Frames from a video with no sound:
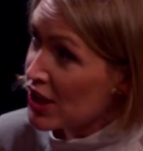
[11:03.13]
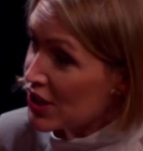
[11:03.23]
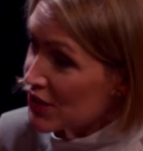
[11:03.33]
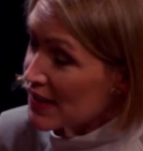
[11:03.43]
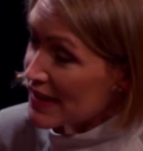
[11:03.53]

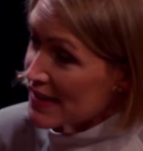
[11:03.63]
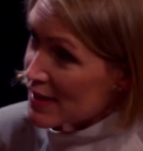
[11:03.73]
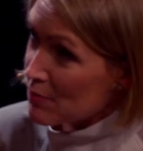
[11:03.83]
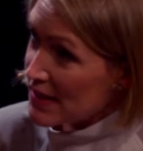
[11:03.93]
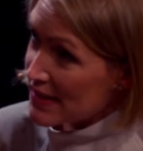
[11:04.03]
Do you think that's
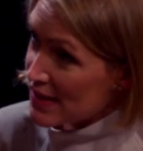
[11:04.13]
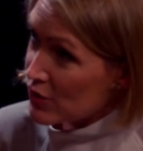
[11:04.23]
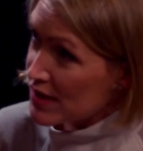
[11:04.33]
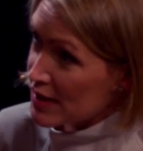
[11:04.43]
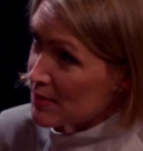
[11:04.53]
something that's
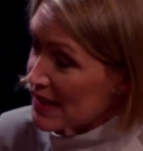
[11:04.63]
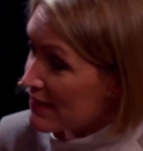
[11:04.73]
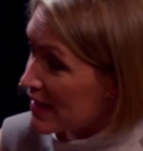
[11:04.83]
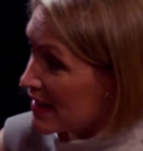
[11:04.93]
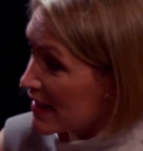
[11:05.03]
going to come down
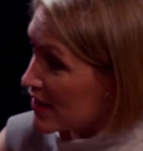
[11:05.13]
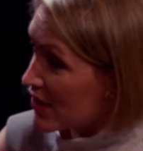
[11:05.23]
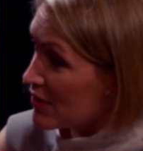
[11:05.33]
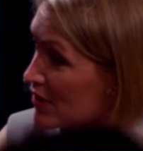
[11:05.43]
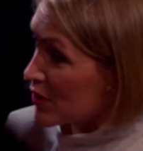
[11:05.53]
the line
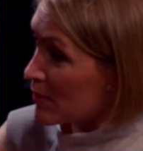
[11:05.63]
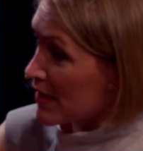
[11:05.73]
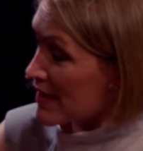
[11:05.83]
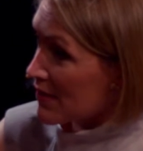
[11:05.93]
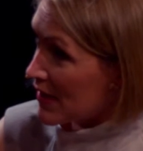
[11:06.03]
to other
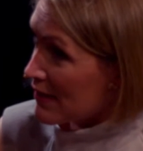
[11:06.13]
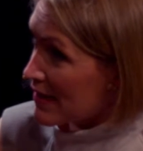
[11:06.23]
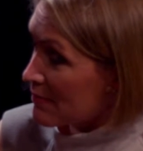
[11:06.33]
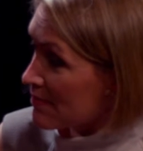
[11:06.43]
parts of health?